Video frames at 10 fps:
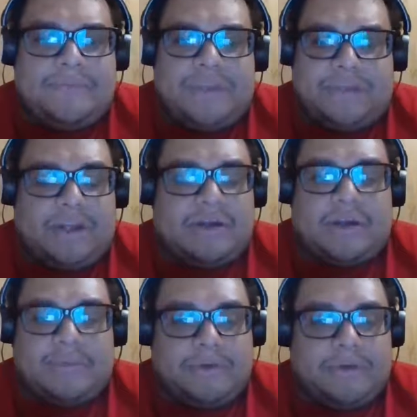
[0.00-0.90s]
He's got a
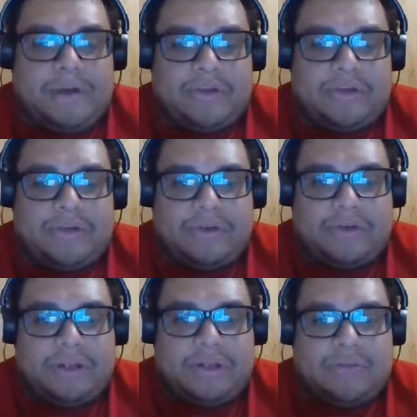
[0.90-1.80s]
couple of losses
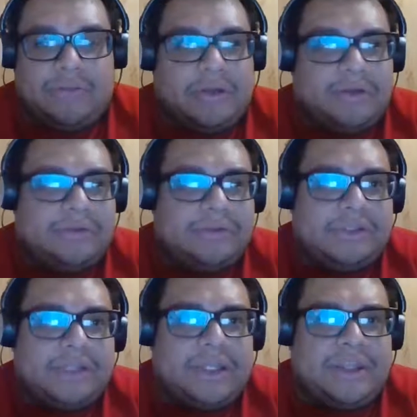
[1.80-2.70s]
in his belt.
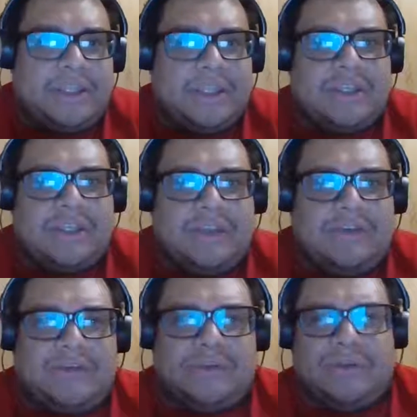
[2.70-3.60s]
I think
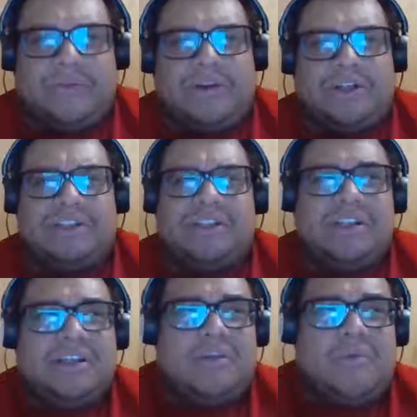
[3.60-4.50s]
he's only won
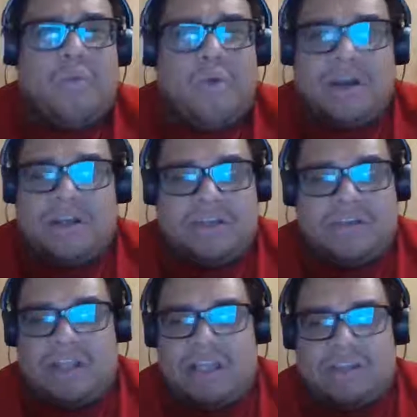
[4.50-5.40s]
one in
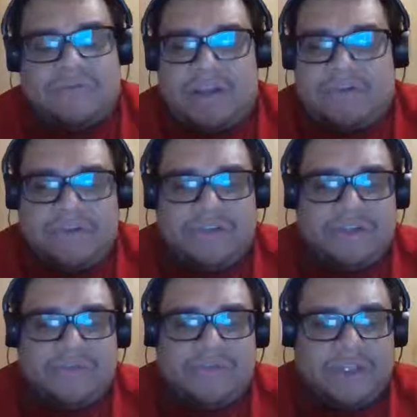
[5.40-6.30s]
his last 5 or
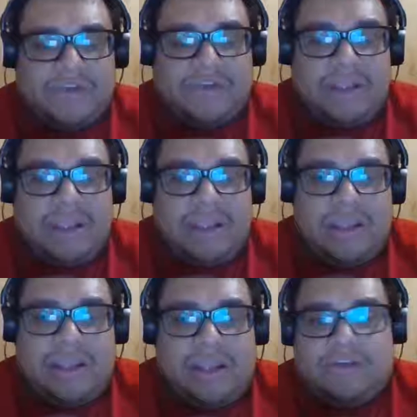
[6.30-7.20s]
6 fights,
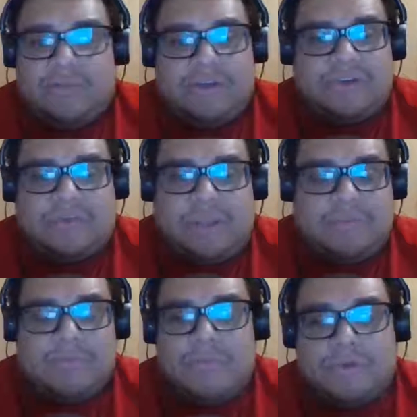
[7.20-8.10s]
and he's missed weight
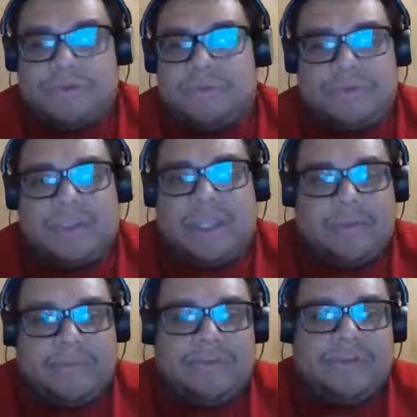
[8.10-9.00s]
multiple
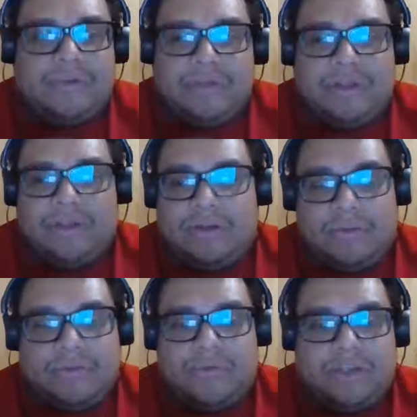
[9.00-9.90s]
times in
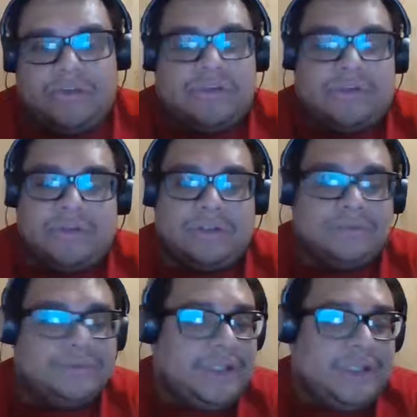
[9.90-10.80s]
those fights.
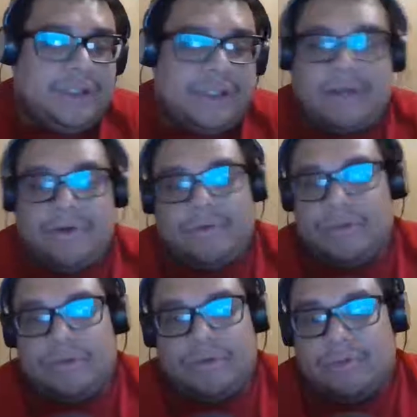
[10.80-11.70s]
So I don't know what you
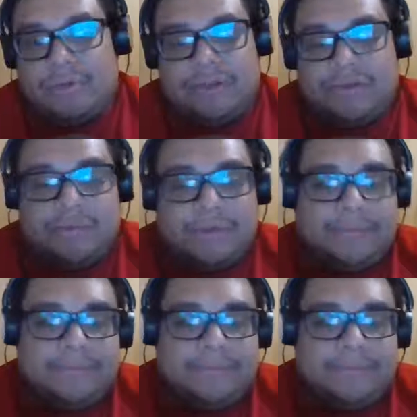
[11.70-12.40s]
do with him at this point.